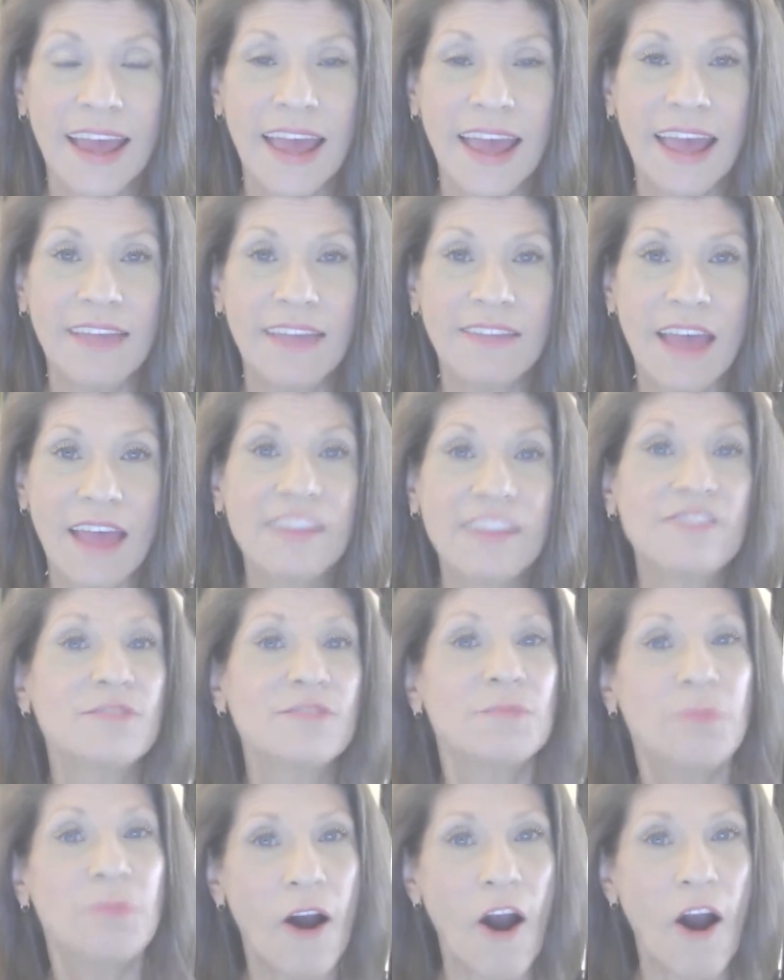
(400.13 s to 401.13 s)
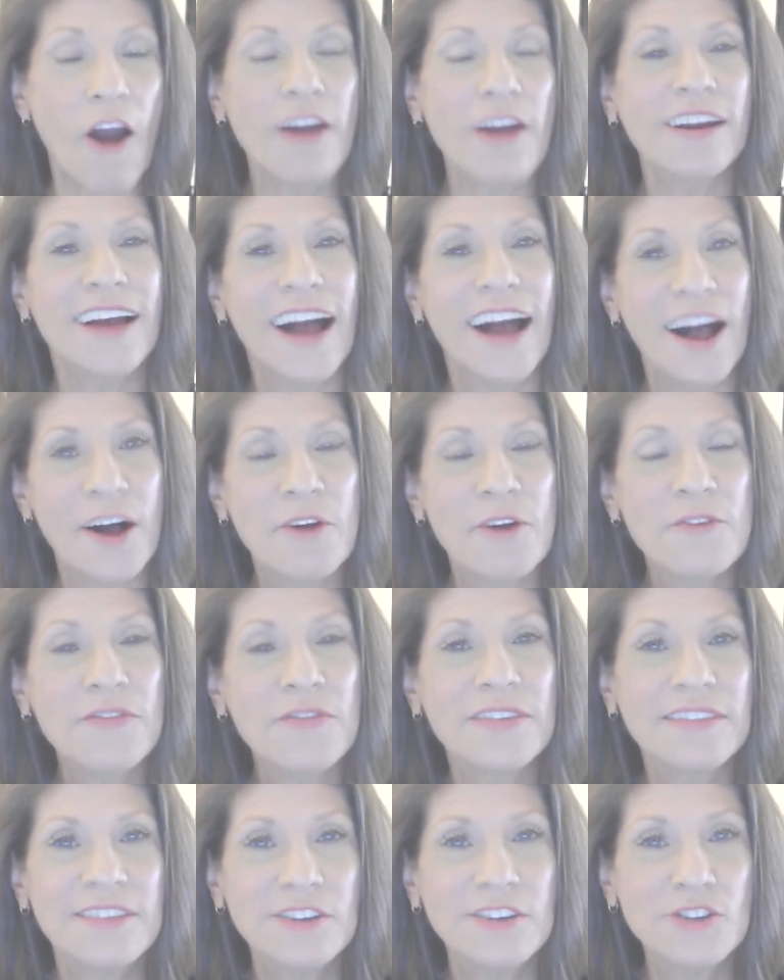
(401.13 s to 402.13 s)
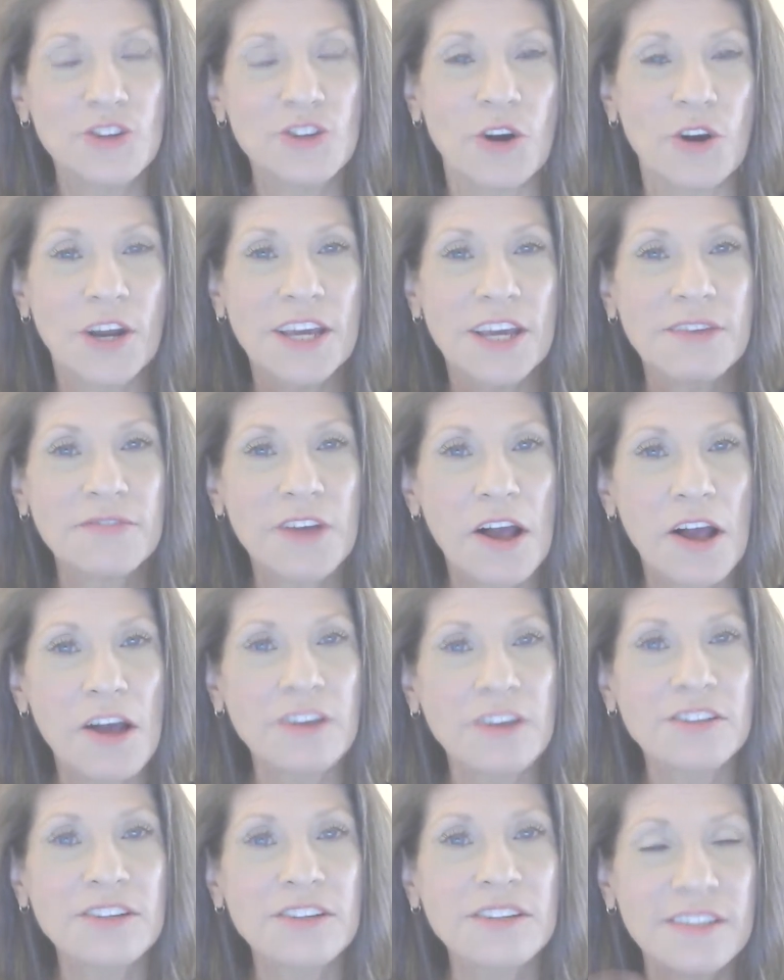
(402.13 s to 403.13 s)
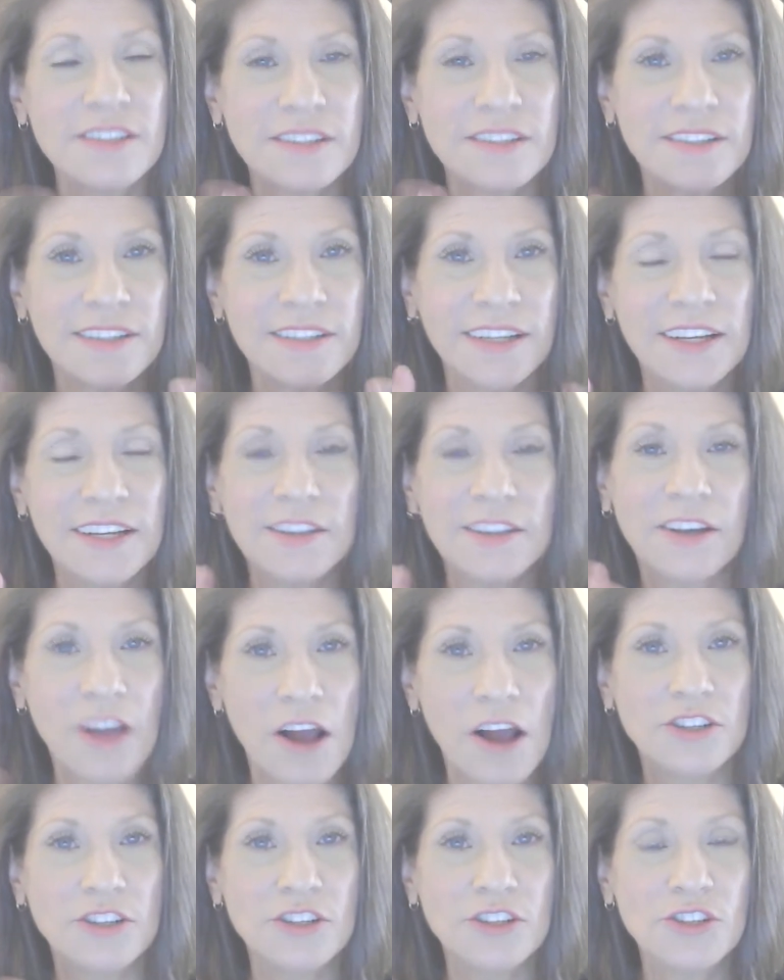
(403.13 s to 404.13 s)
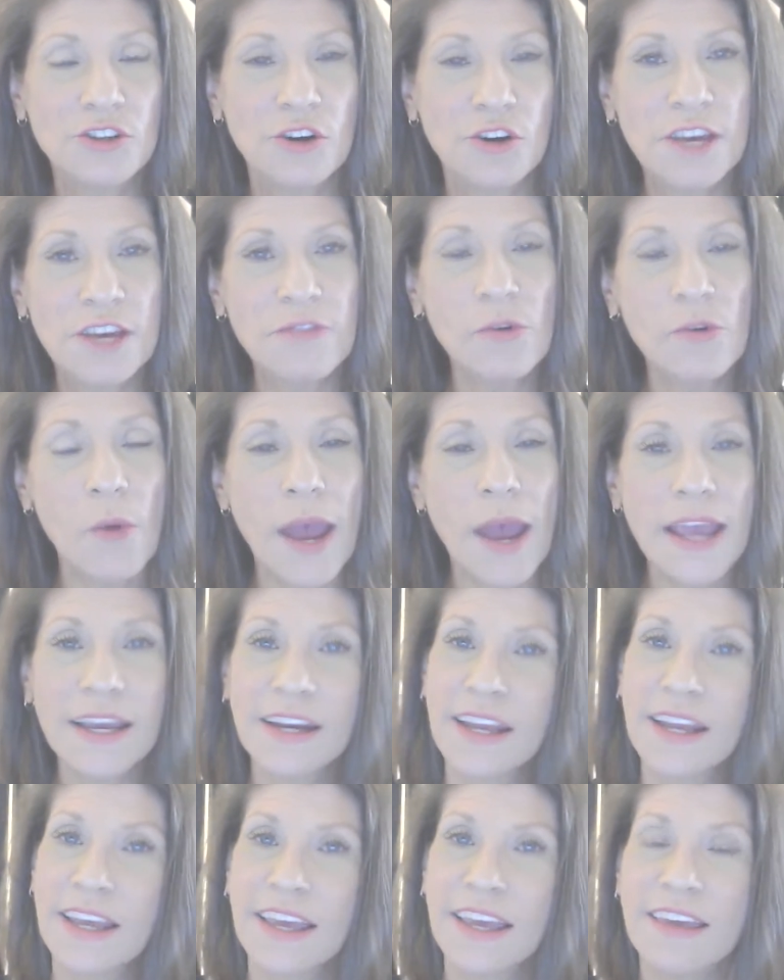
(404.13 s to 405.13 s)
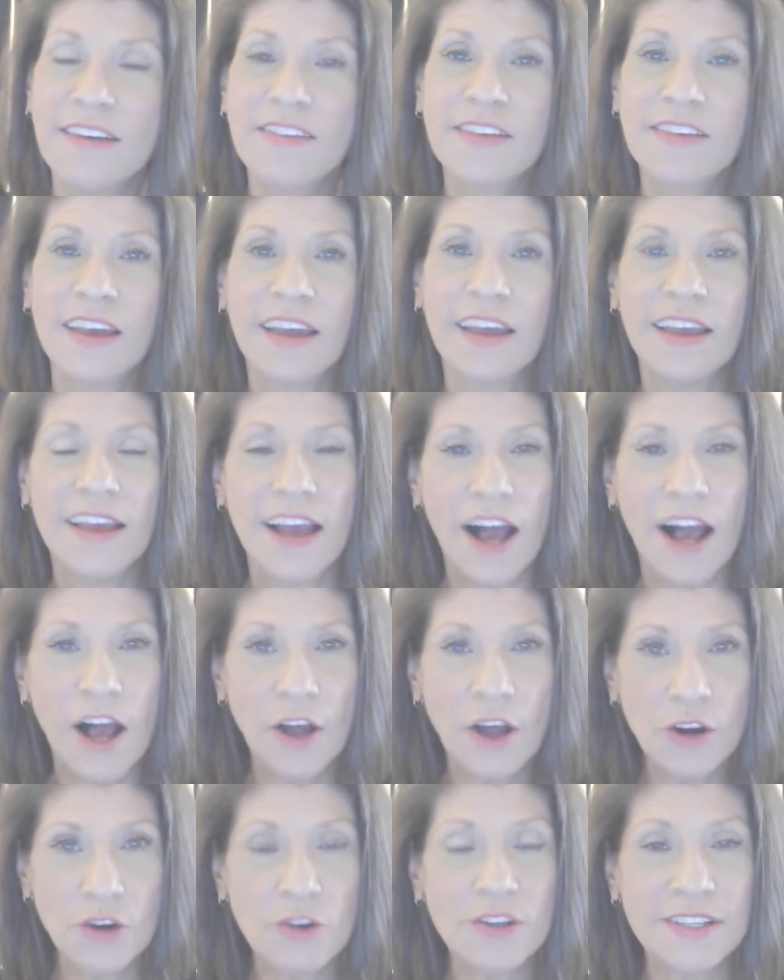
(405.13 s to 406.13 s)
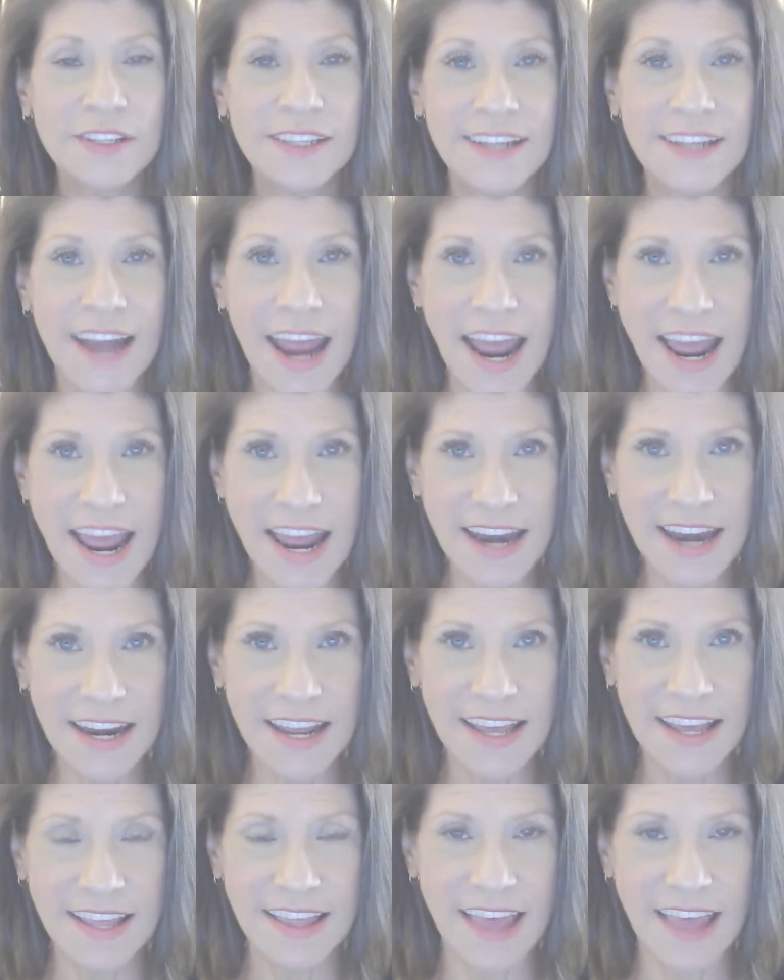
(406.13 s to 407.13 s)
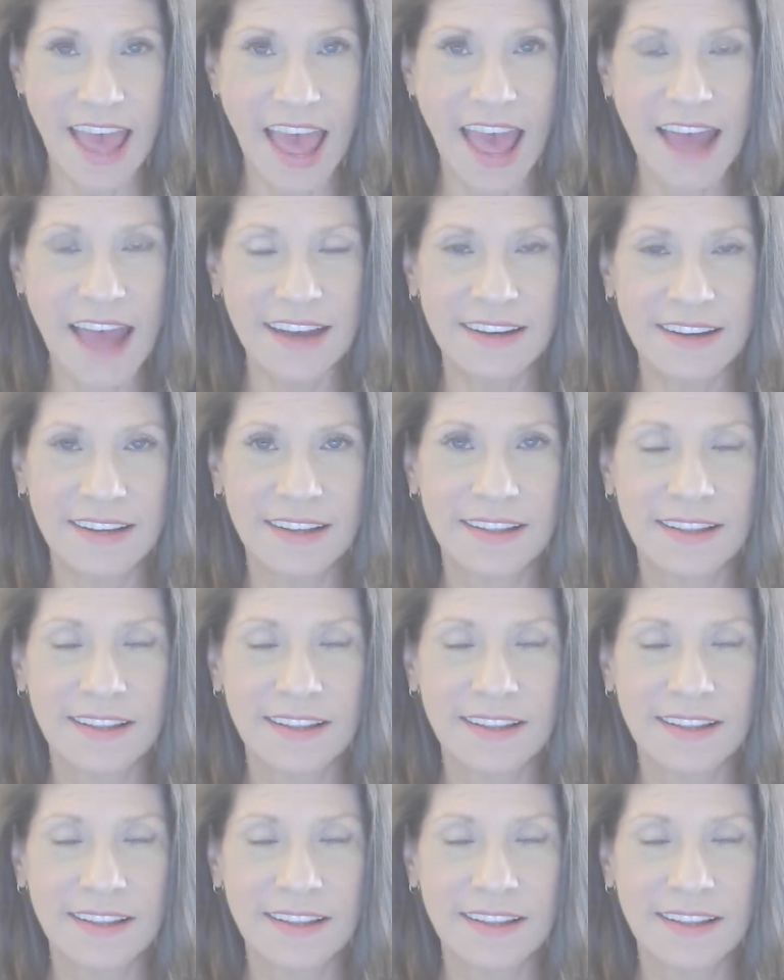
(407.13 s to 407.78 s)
And that's part of the journey of the conscious journey of awakening, is understanding that